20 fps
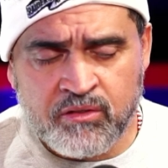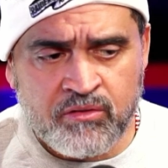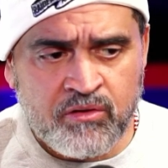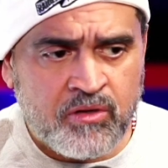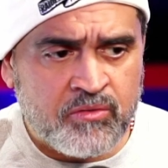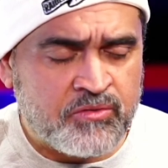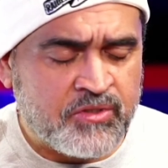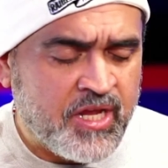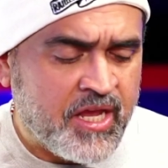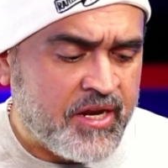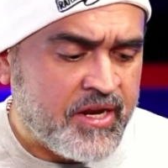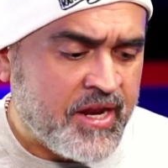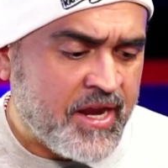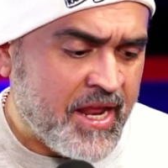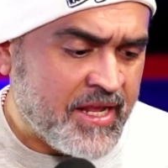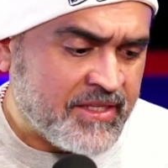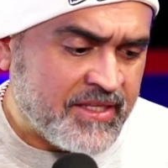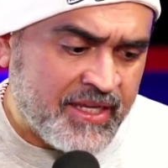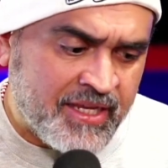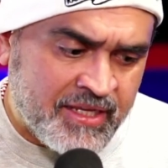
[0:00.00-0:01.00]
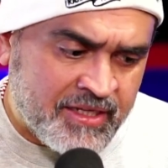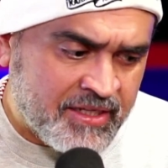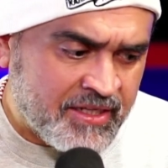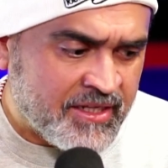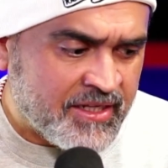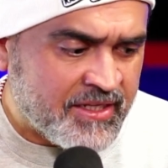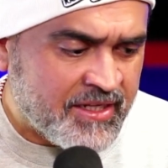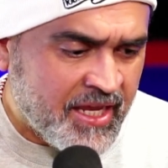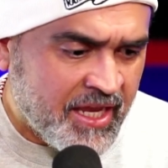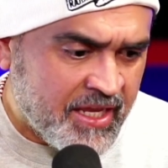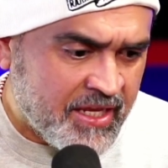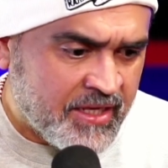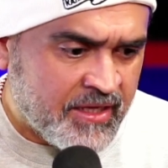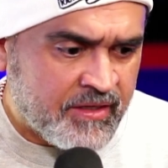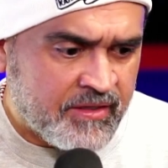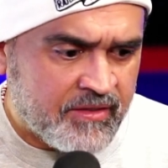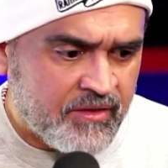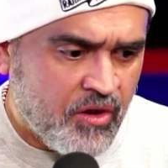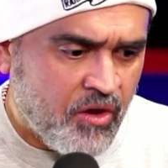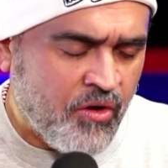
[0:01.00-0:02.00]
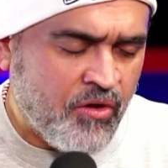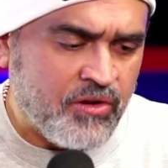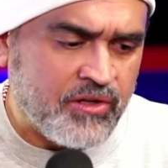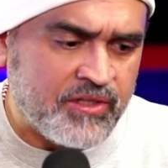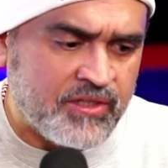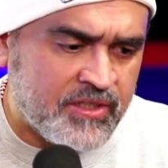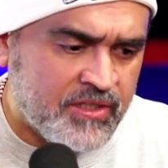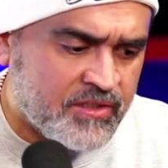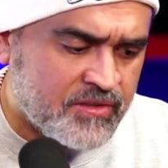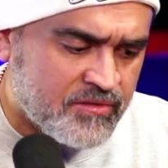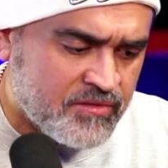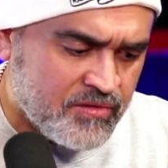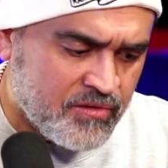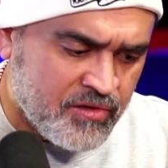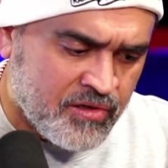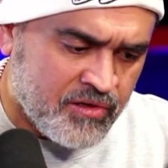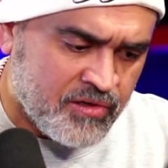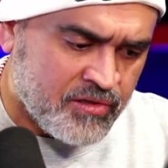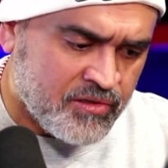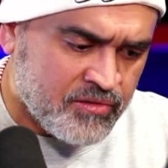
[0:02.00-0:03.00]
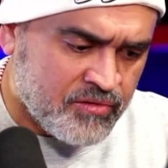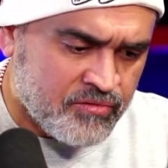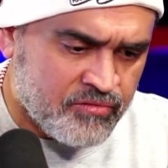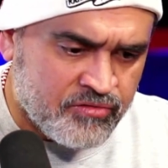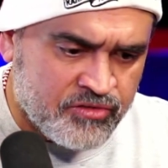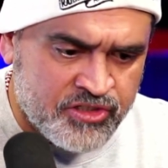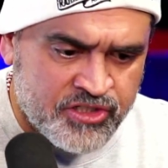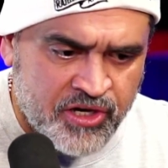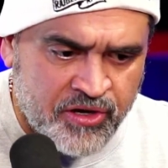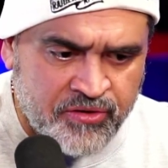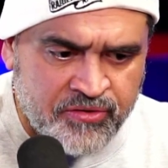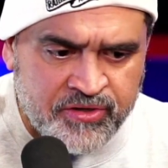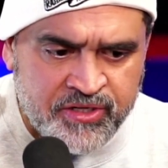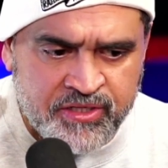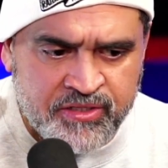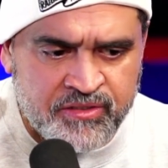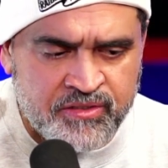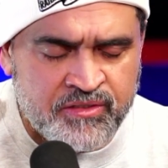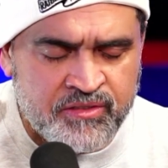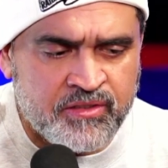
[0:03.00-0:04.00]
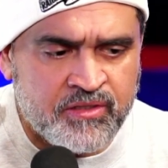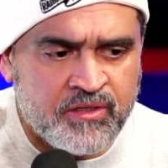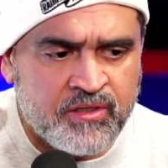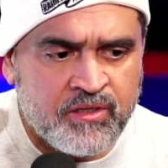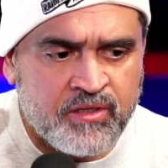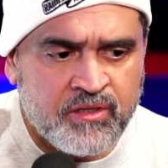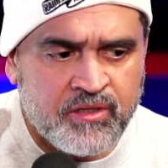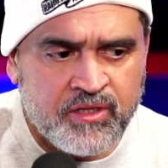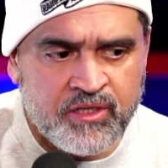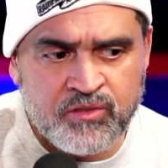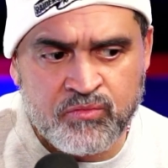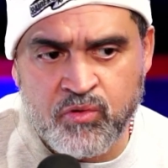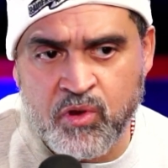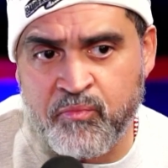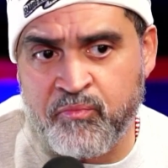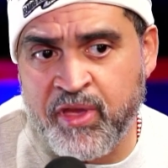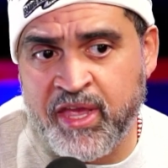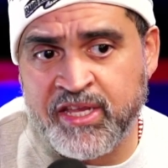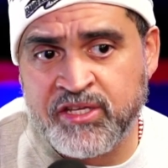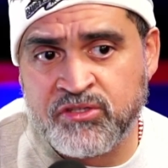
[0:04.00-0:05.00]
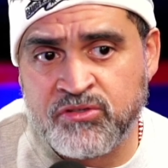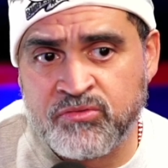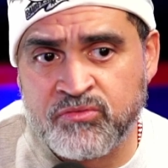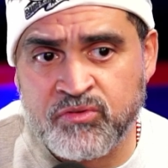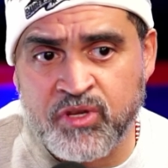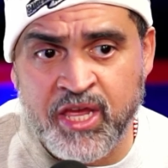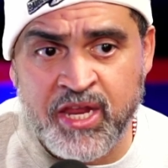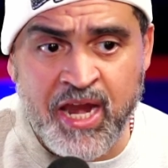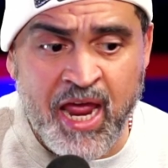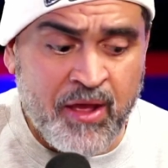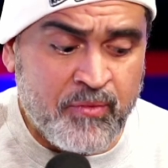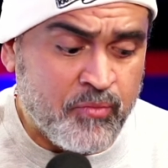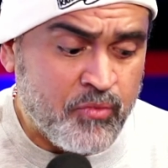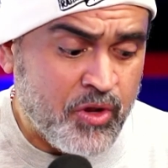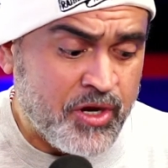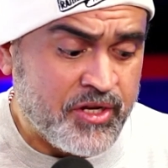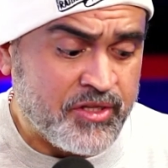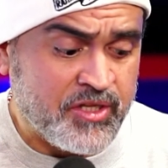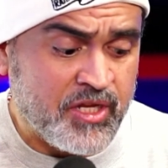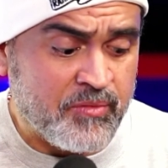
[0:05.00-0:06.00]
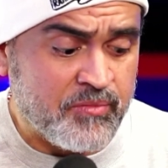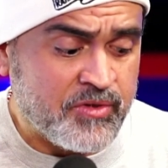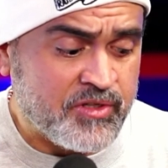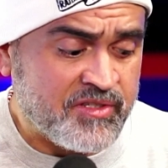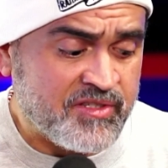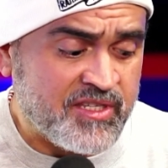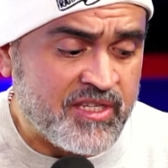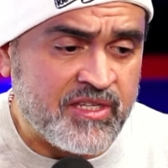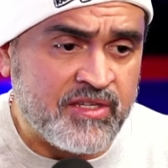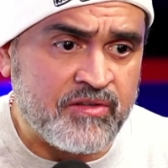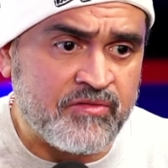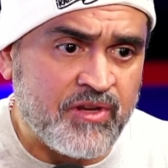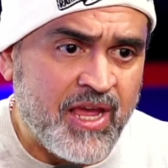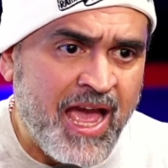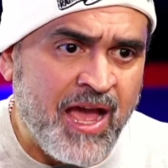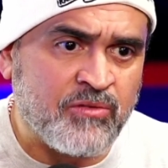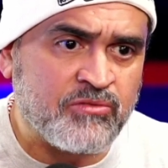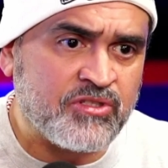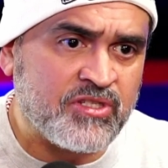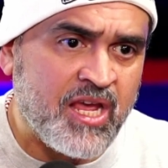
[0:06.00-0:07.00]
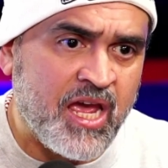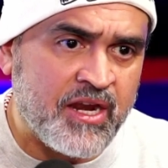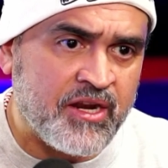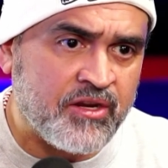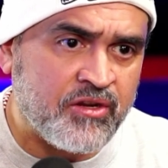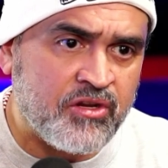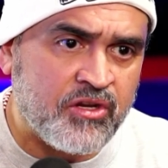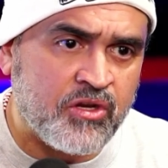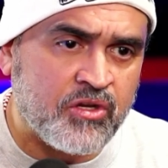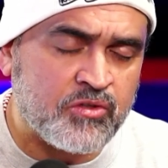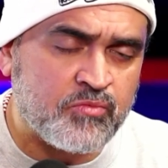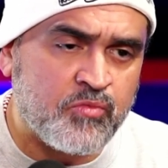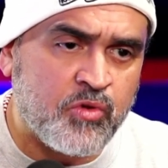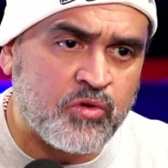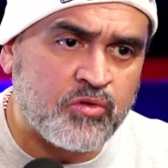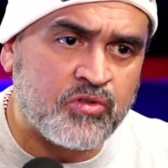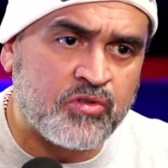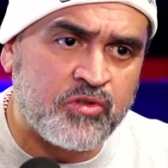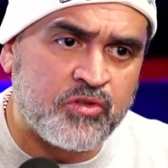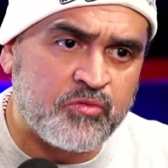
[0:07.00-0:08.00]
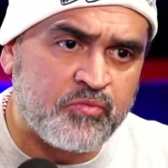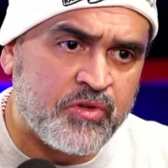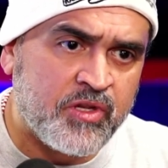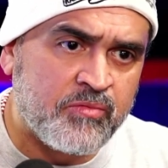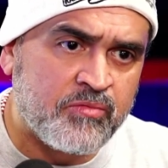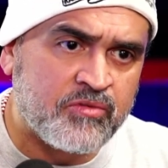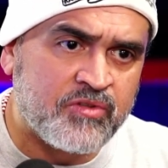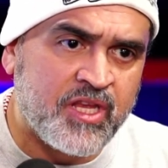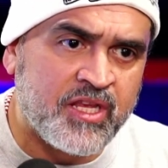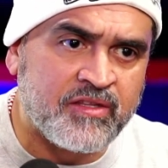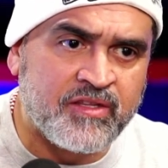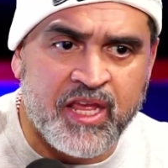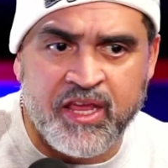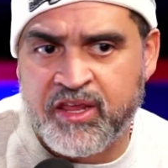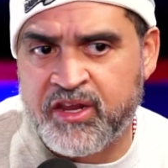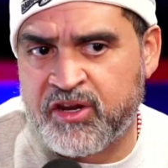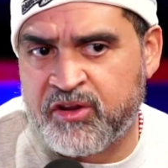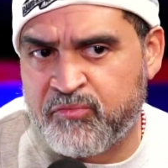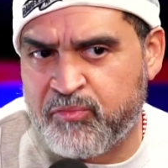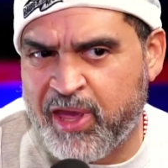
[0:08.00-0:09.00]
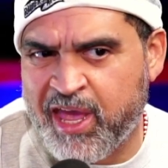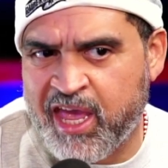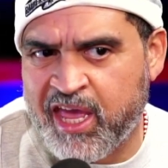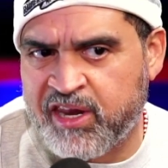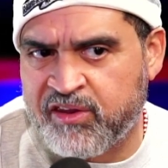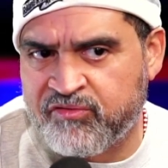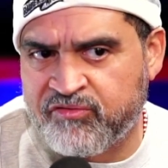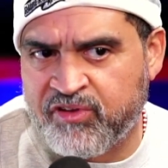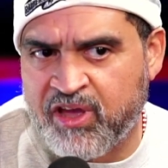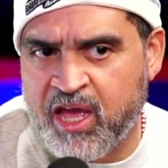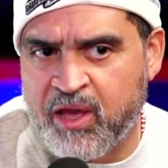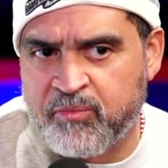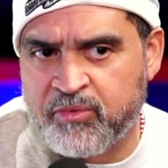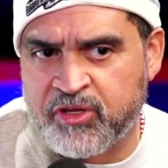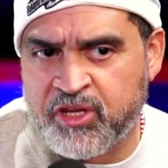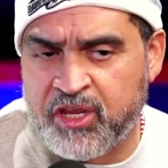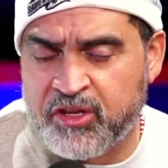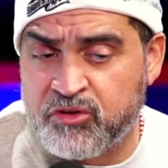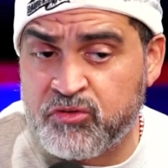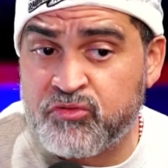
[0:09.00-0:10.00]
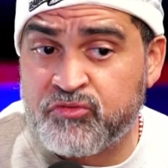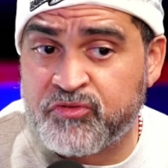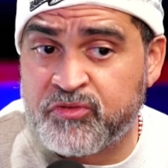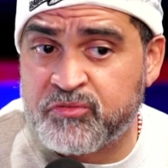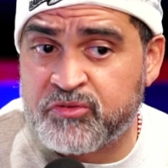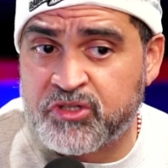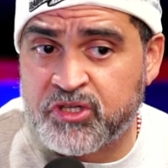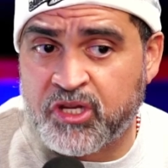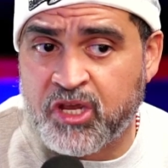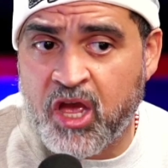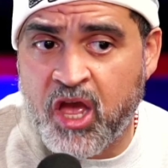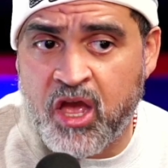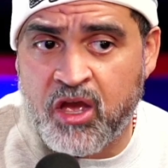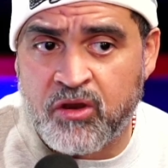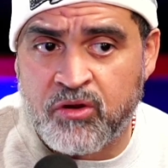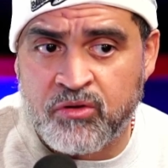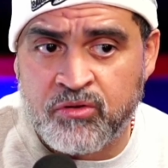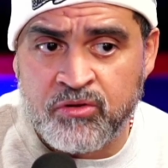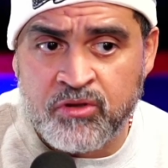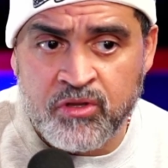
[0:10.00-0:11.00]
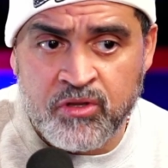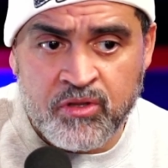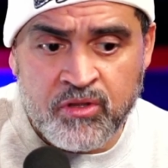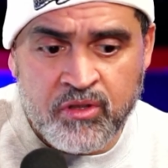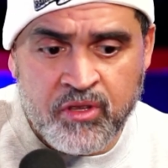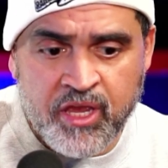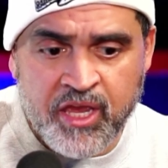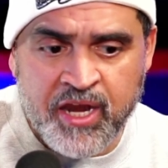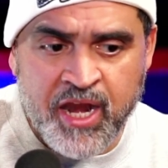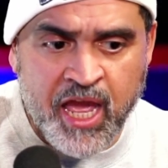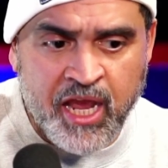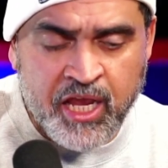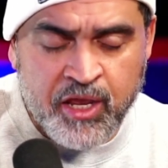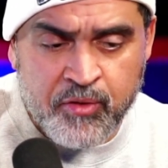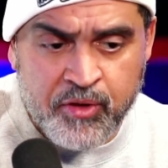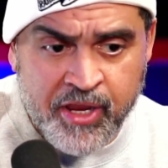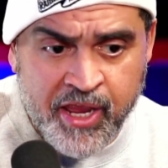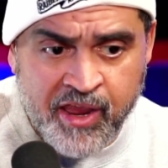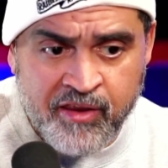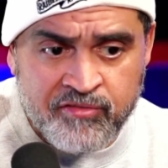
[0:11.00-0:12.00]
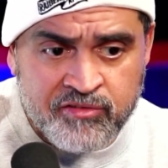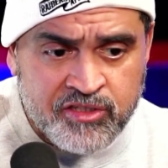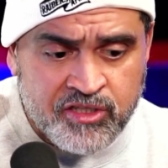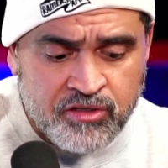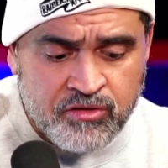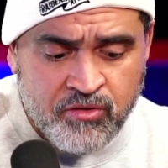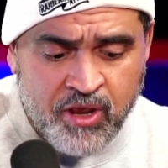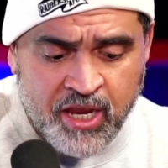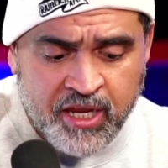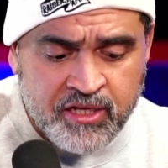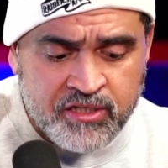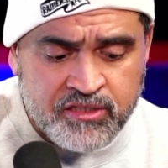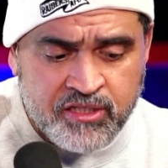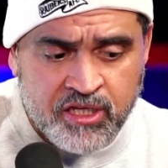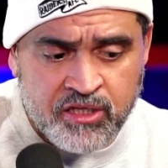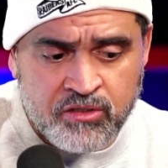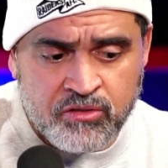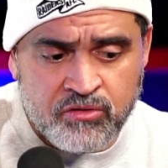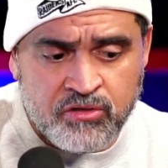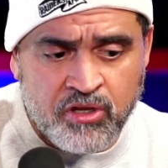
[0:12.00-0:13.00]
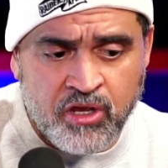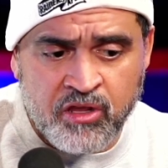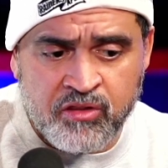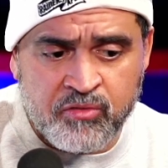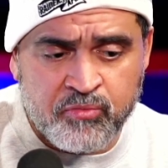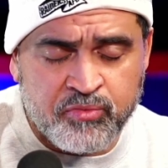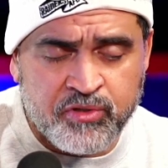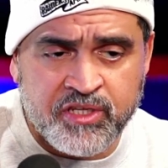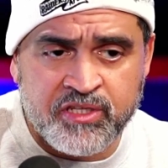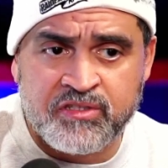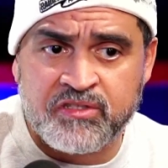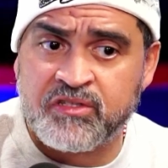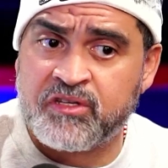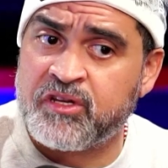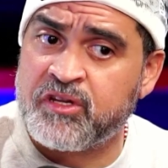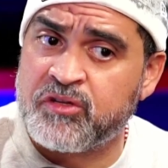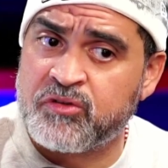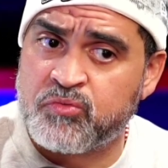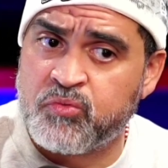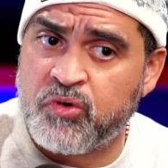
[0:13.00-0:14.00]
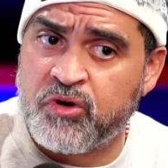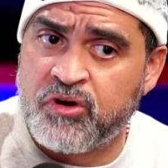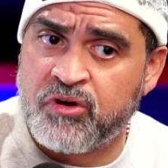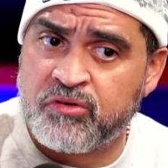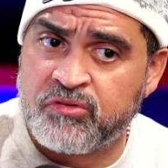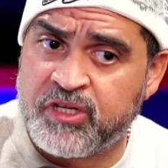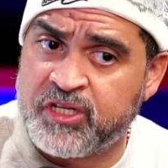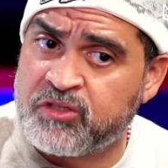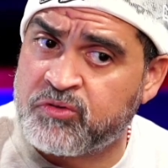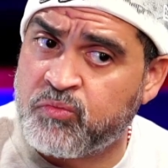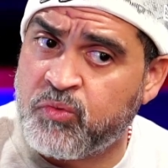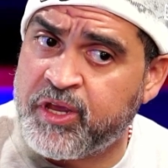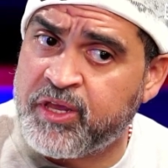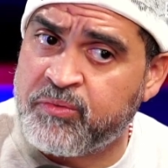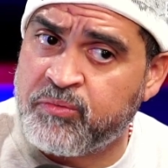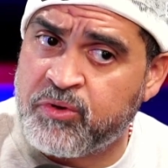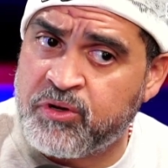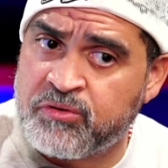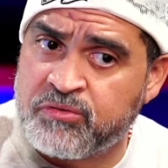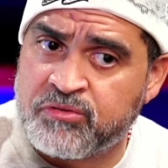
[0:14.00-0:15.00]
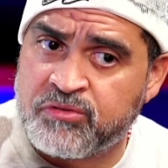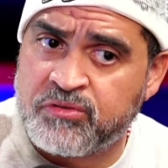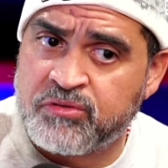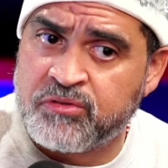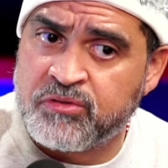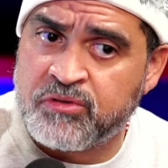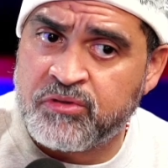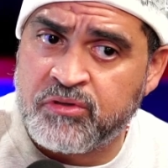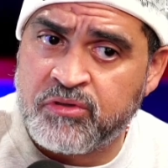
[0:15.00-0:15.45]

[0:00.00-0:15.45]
know what I'm saying? And at the end of the day, all of these journeys is what made you. And I wanted them to see outside of the hood because most of these people think they in a bad environment. Here, you from Chicago, and I could guarantee you I could take you to other places in this world that's way worse.